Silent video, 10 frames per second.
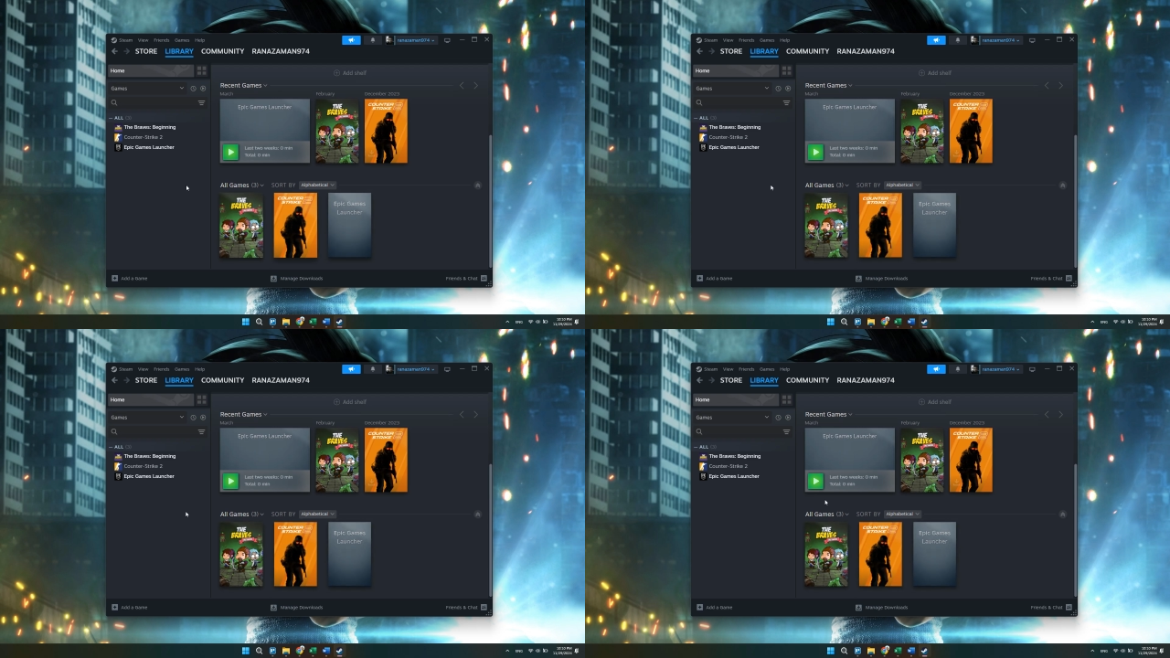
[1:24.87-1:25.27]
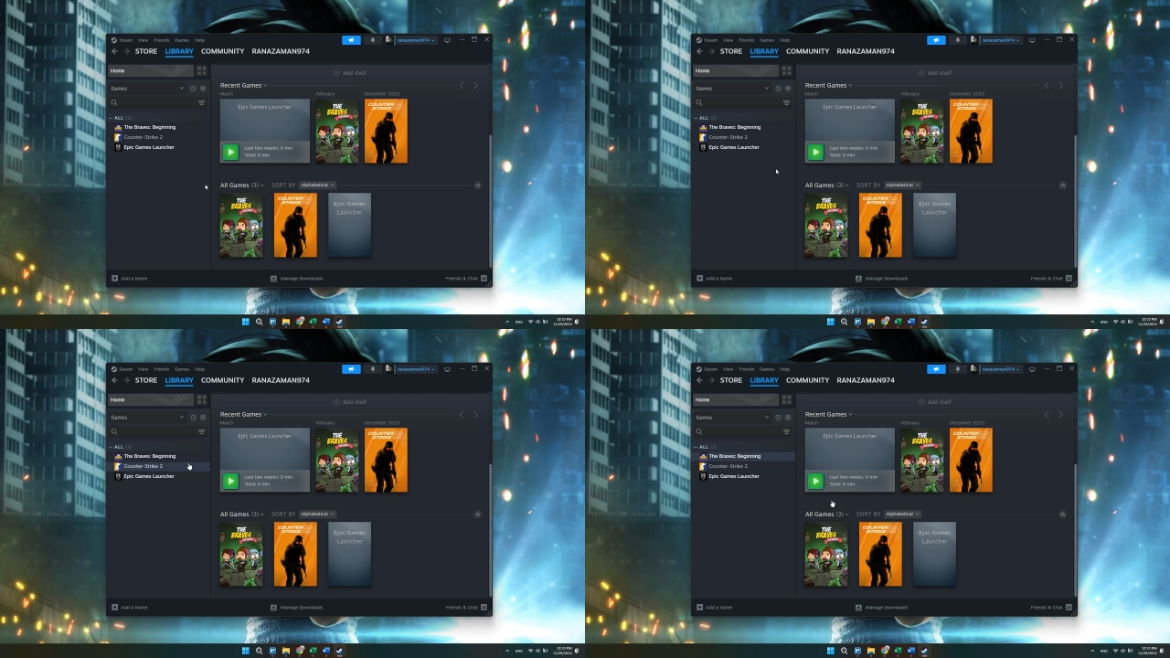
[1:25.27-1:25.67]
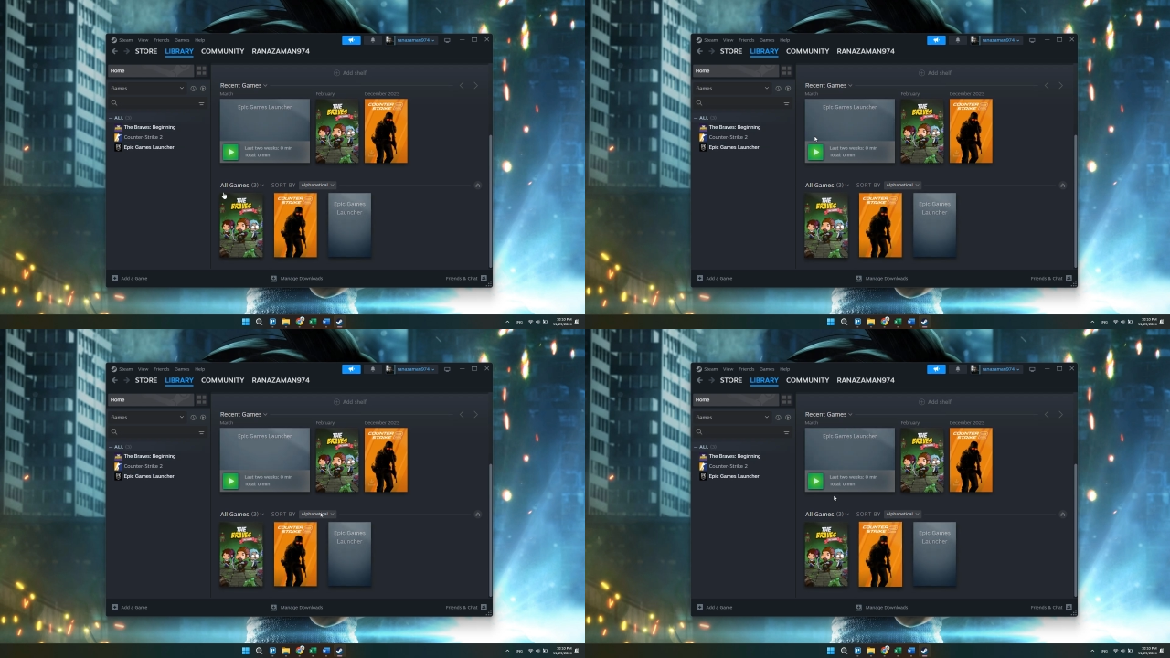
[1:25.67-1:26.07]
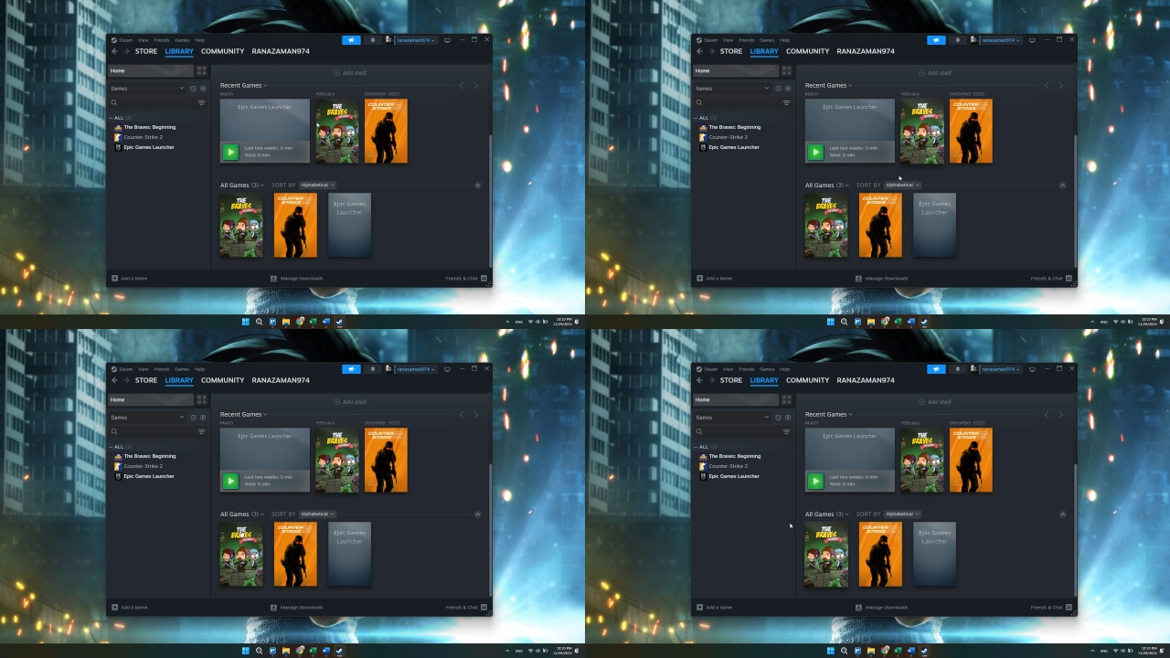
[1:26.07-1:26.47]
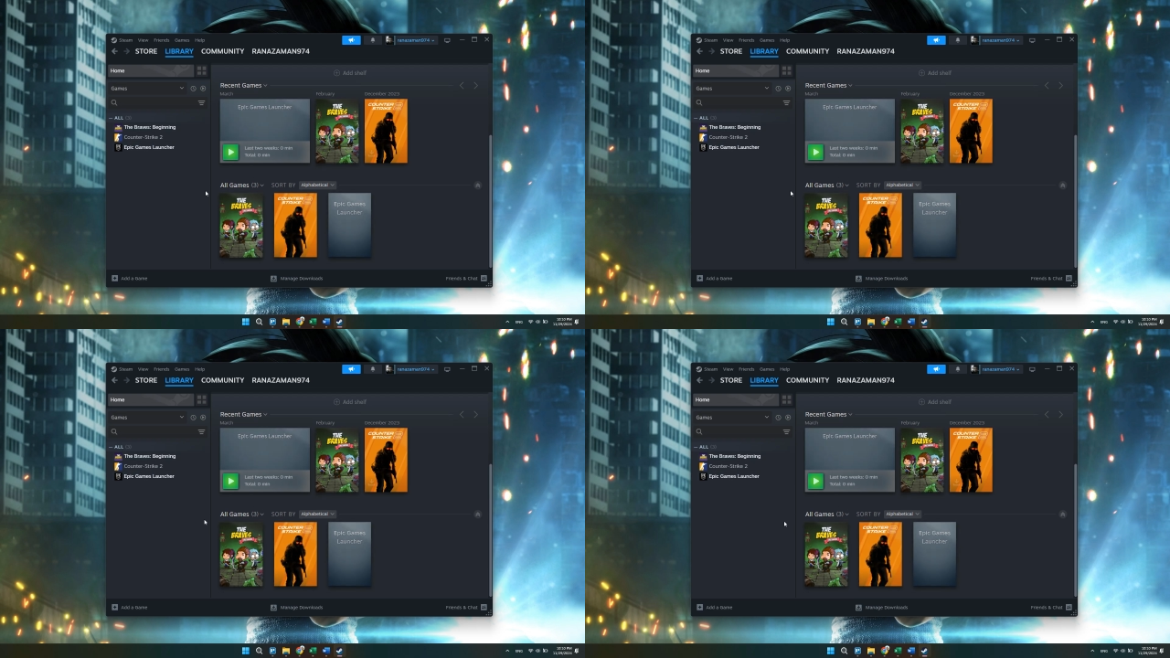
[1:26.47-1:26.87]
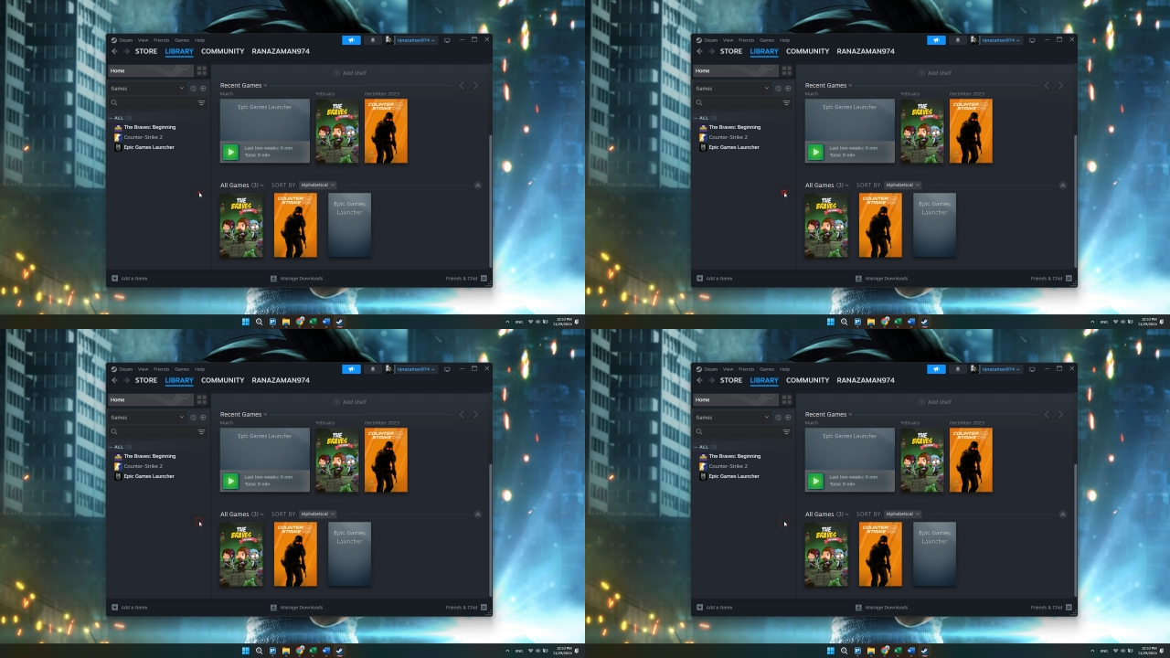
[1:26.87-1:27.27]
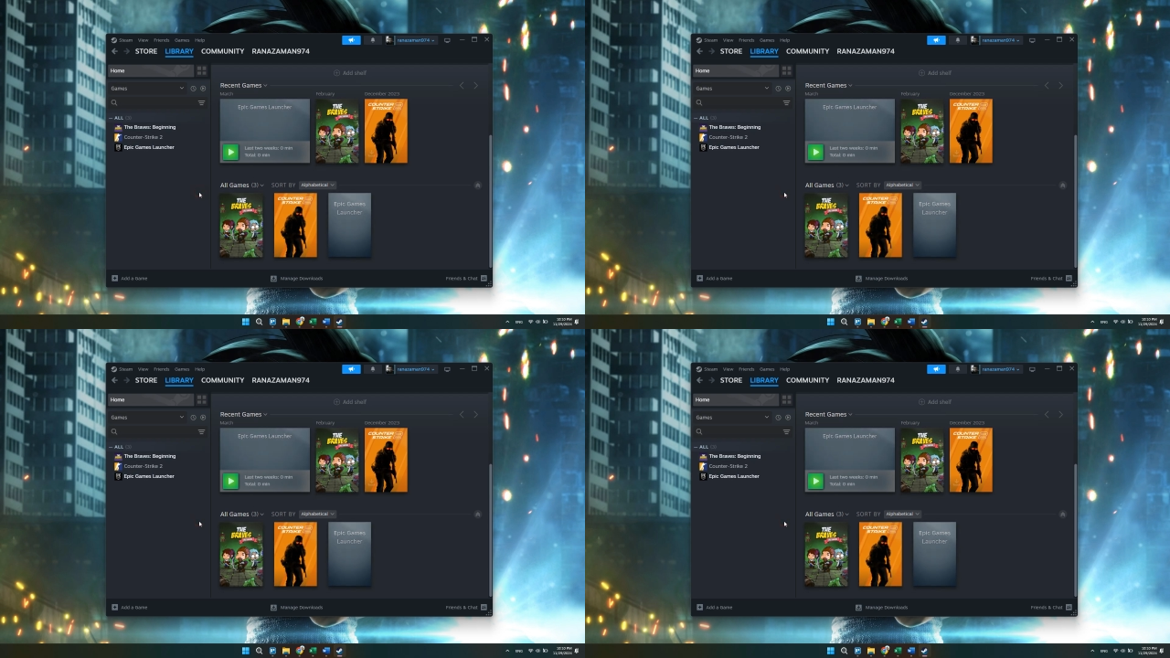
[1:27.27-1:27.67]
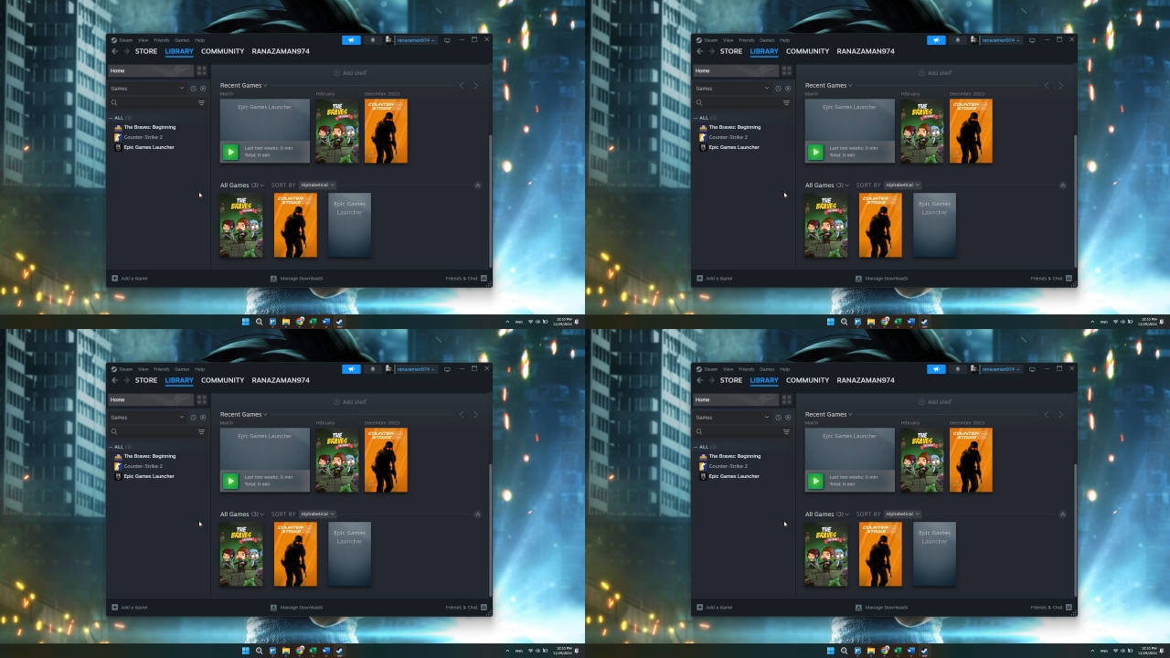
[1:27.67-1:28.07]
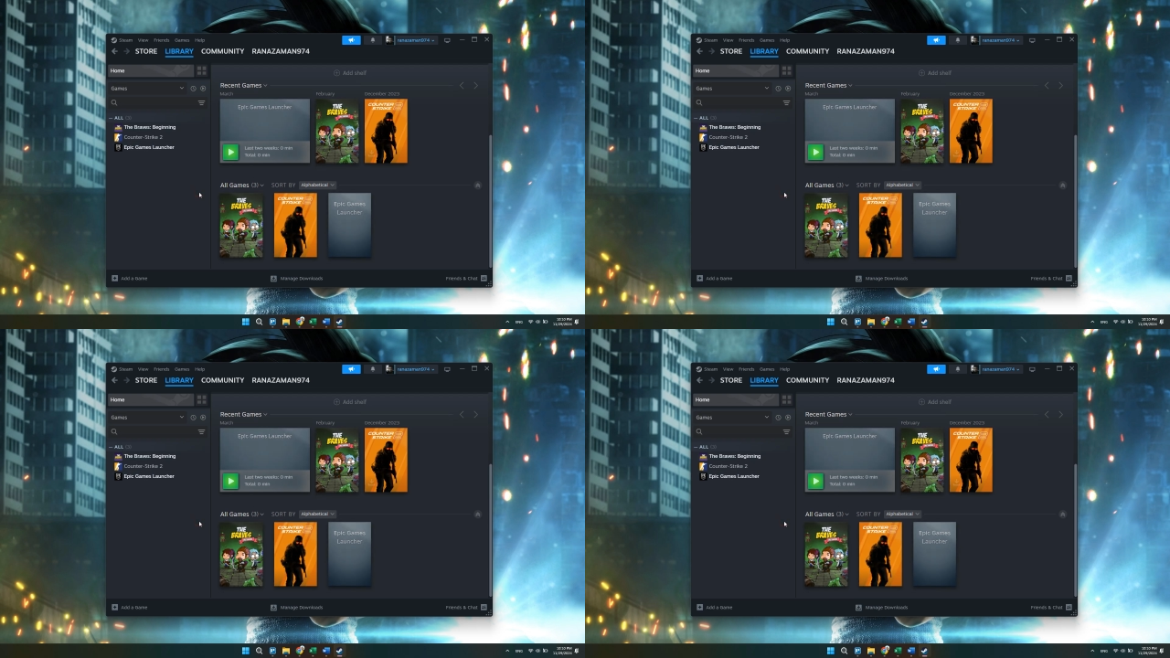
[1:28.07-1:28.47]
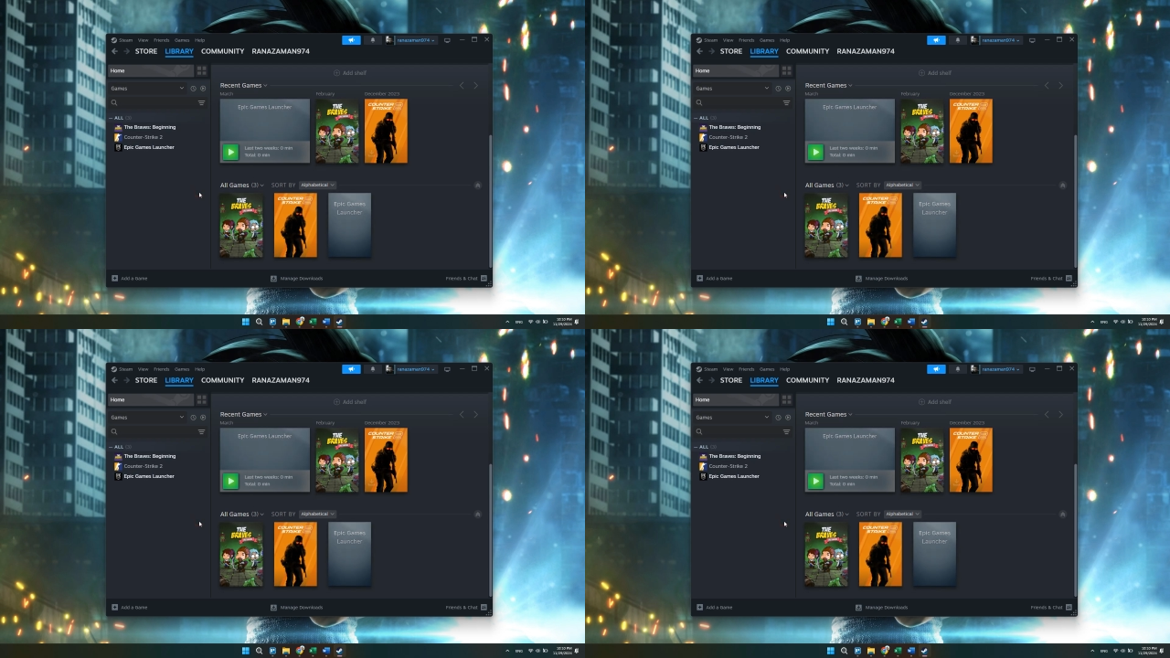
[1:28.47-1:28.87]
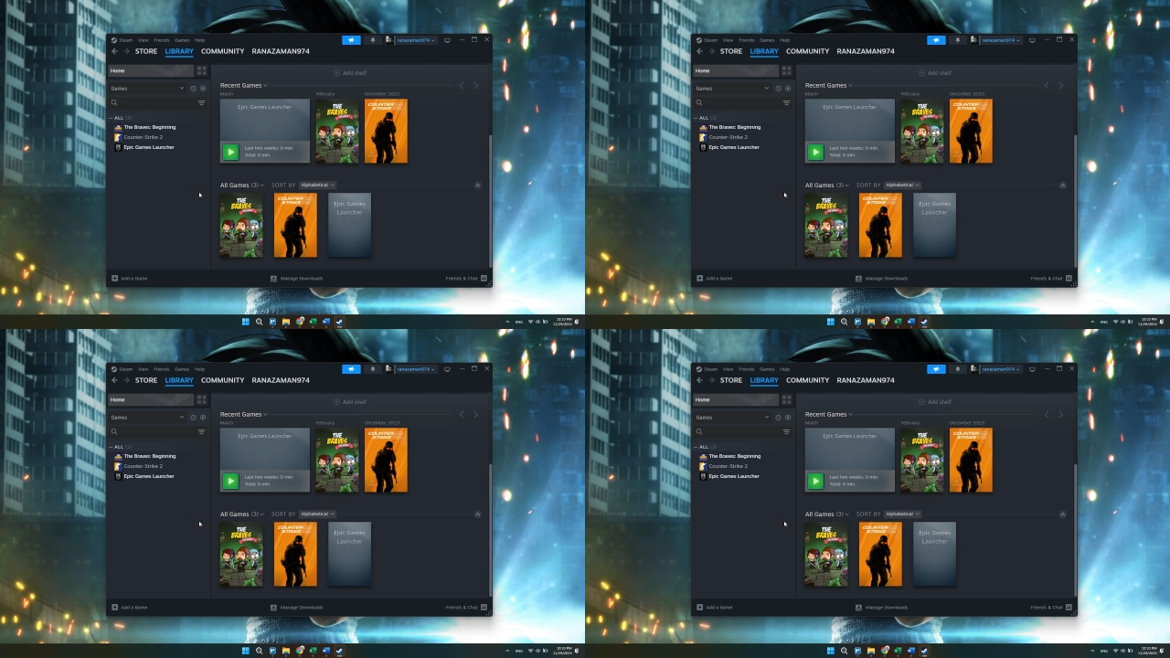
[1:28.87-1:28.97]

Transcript: No face is visible, so there are no lips to read.